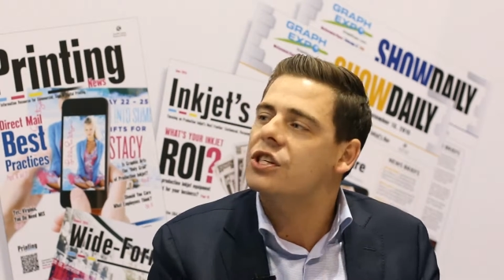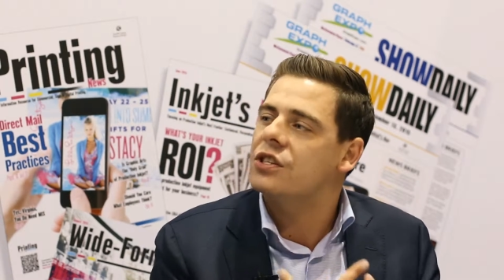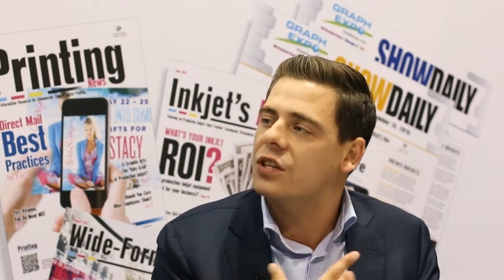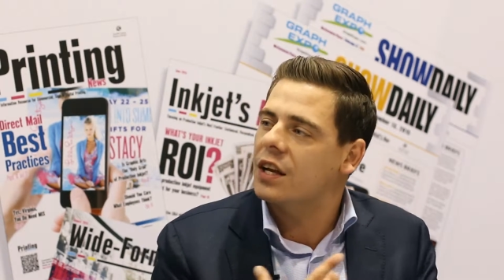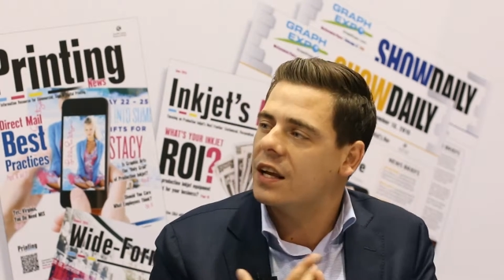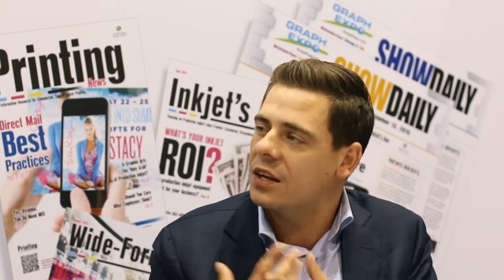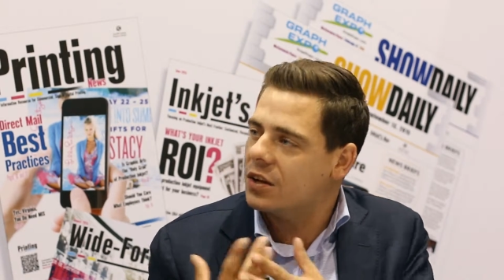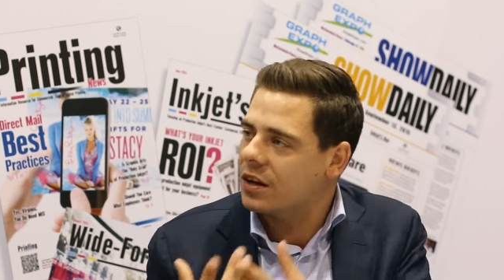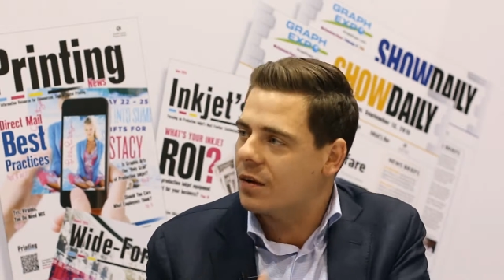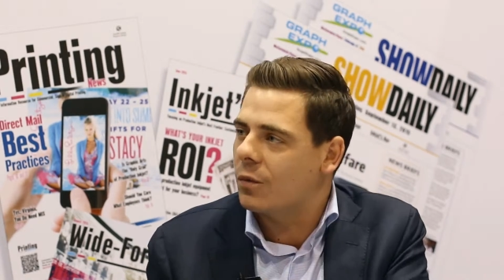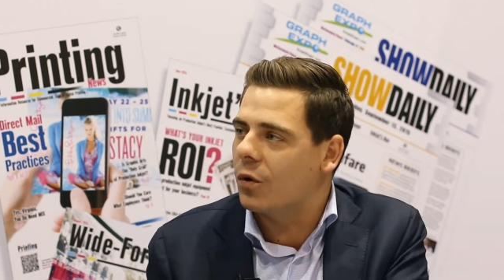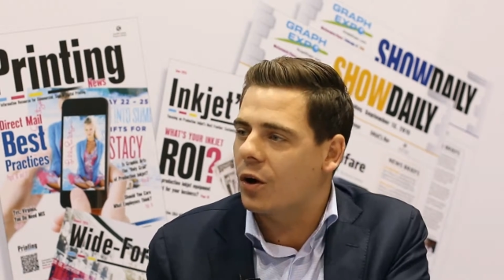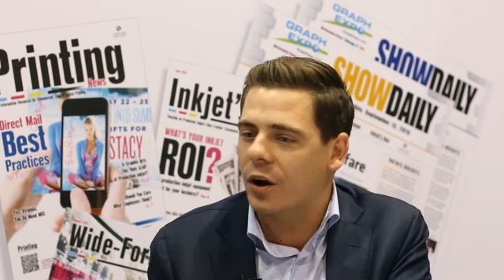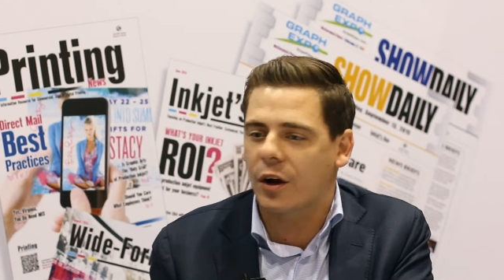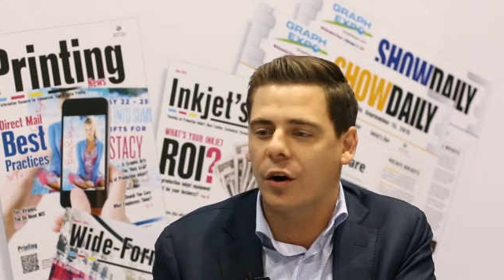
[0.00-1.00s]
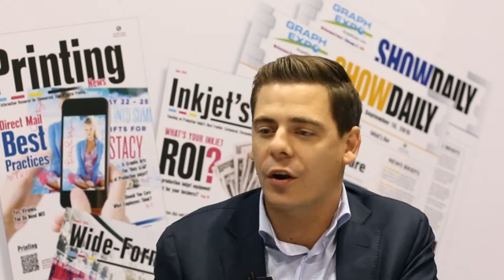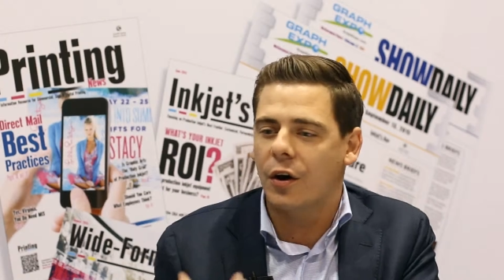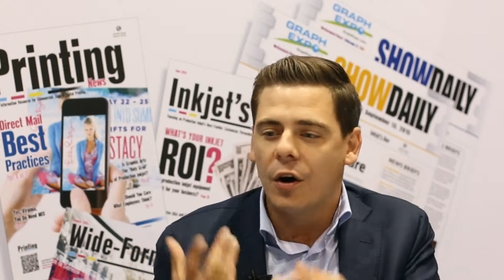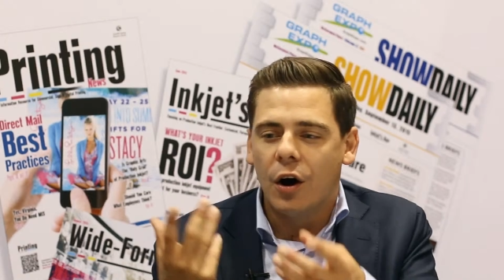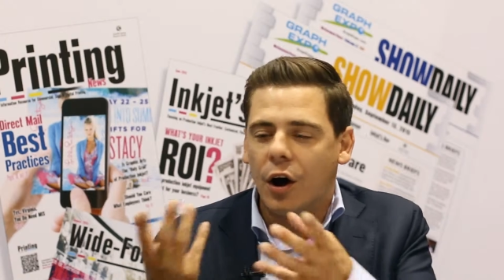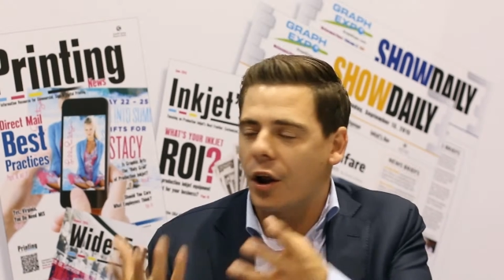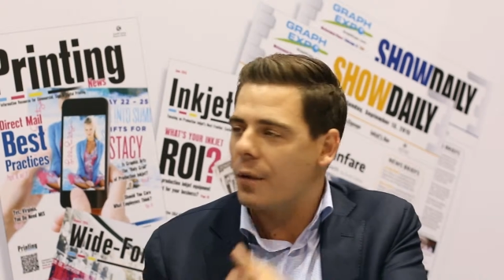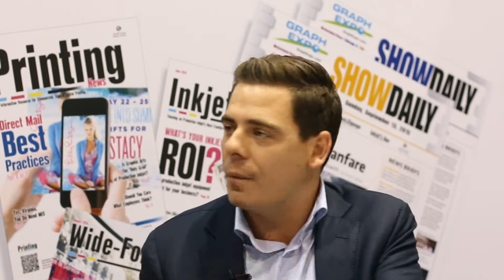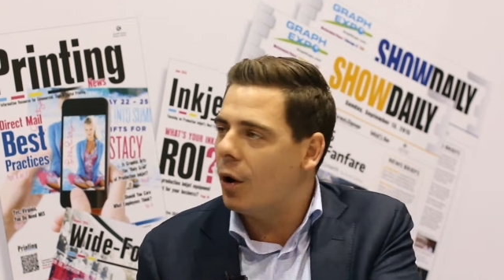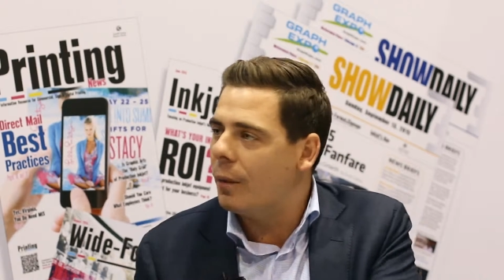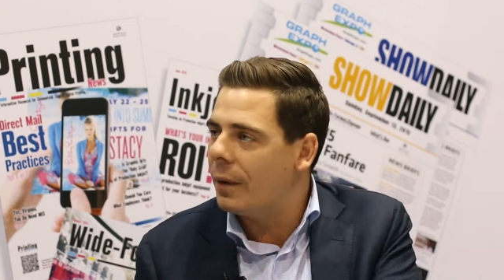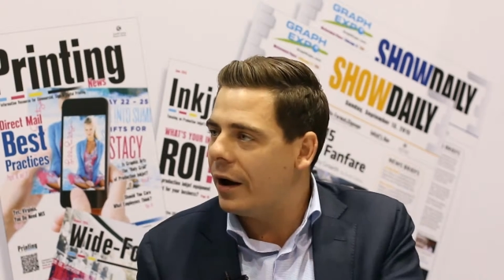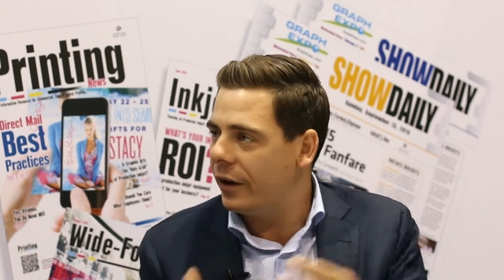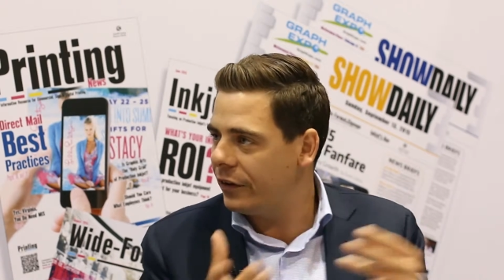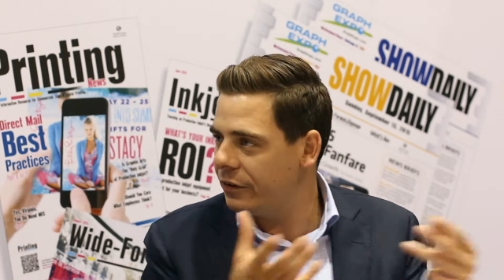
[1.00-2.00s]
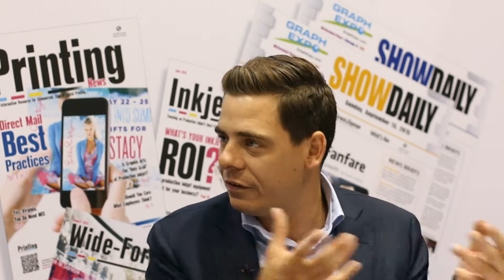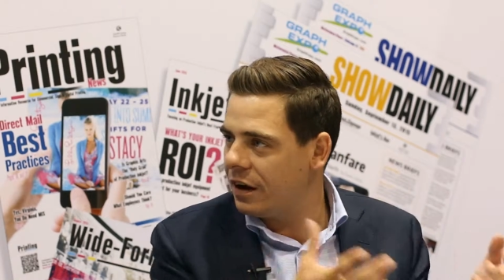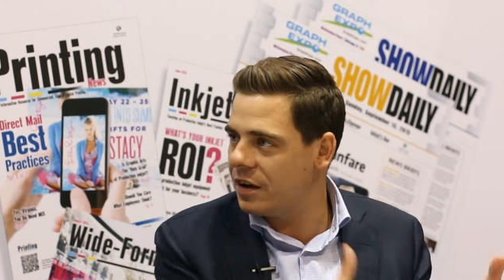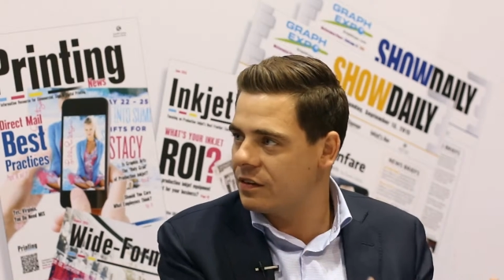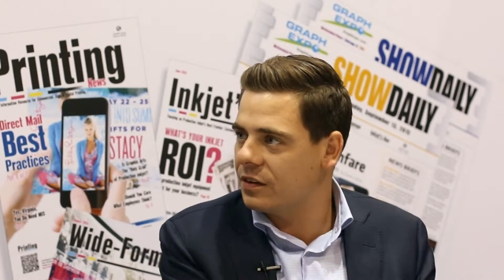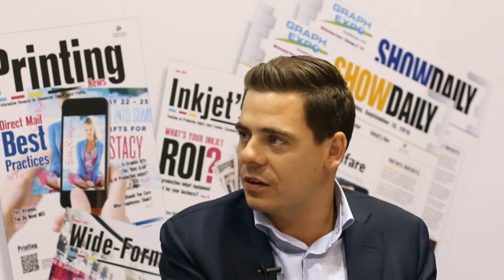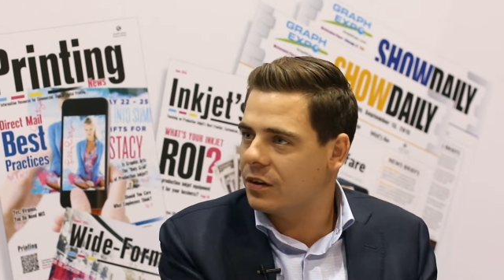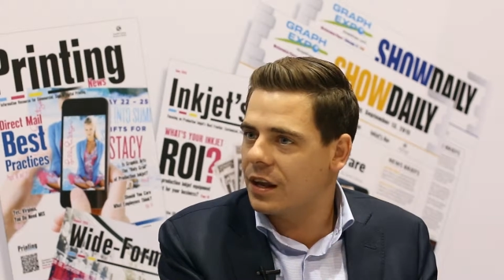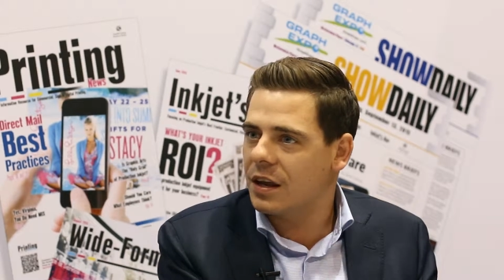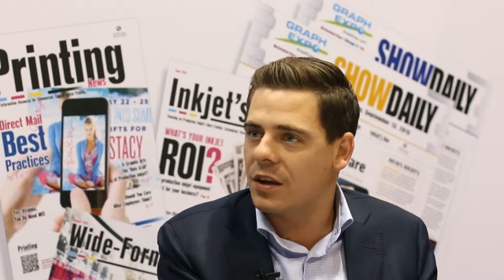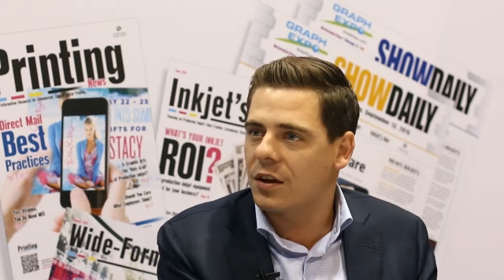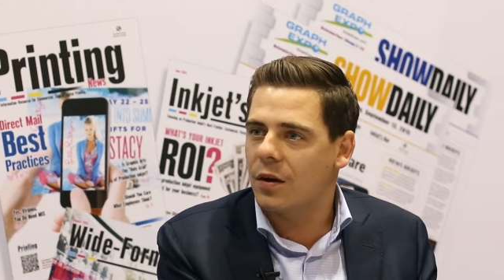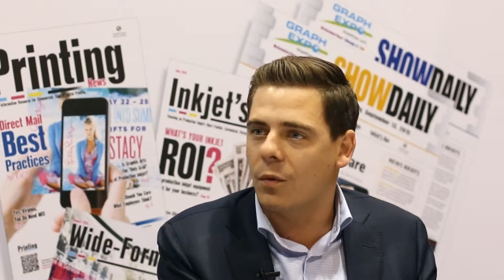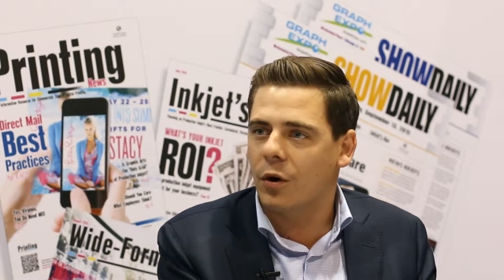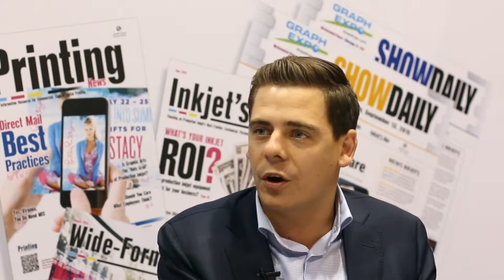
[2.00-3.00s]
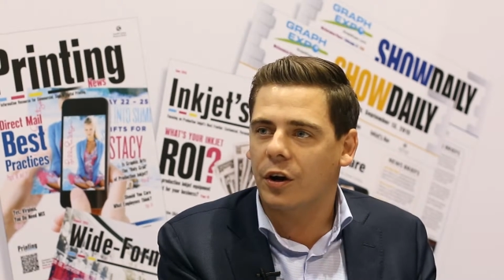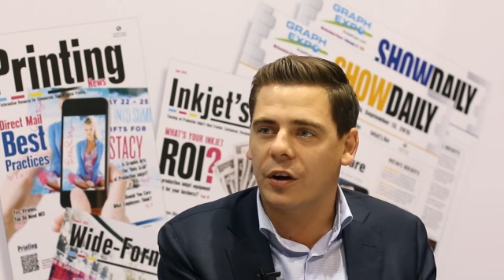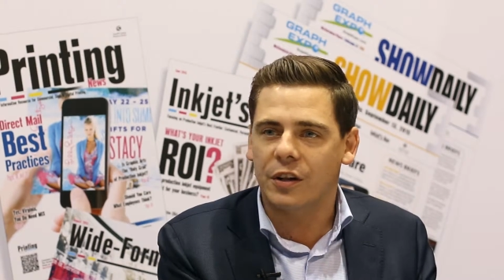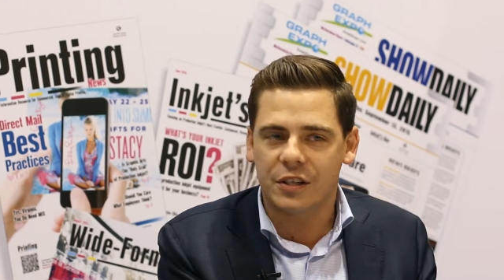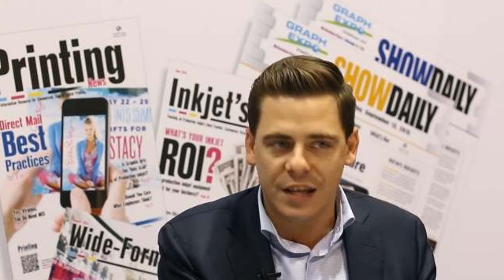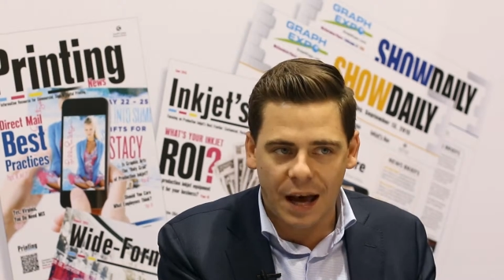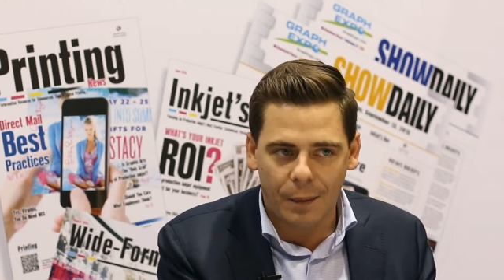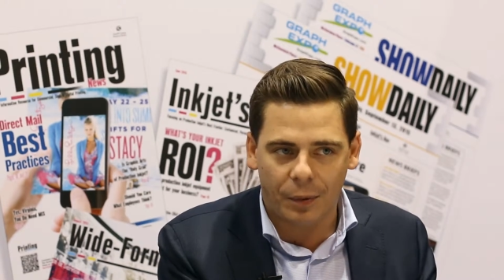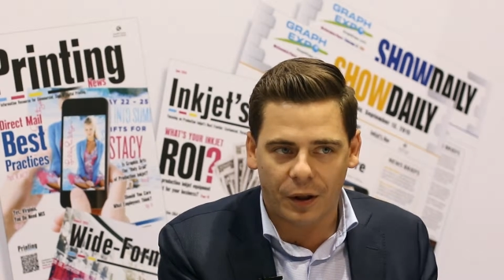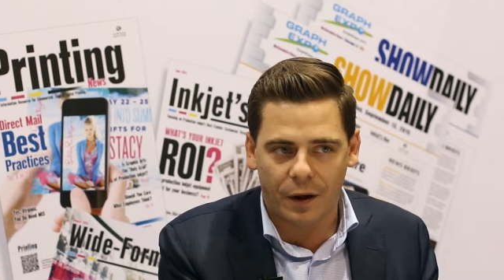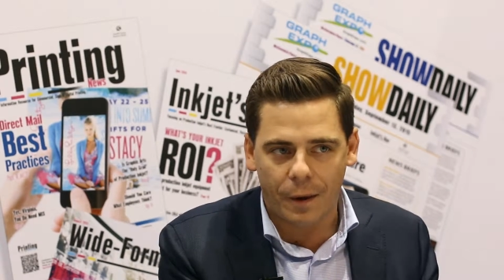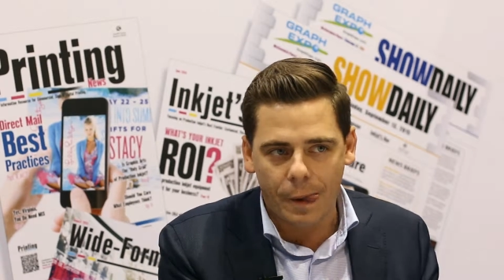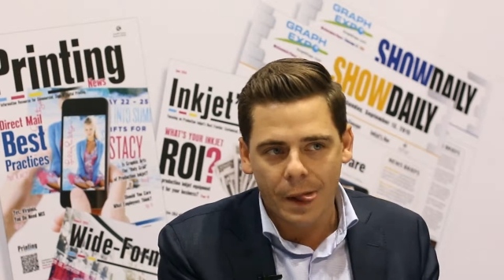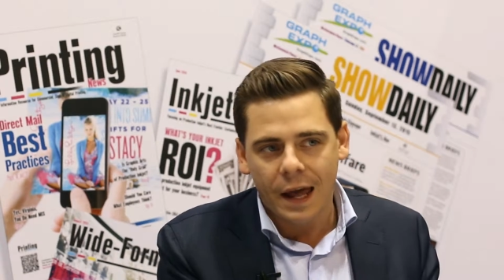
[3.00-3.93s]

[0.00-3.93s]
so that you can work on a mobile device, so that you can work on a tablet.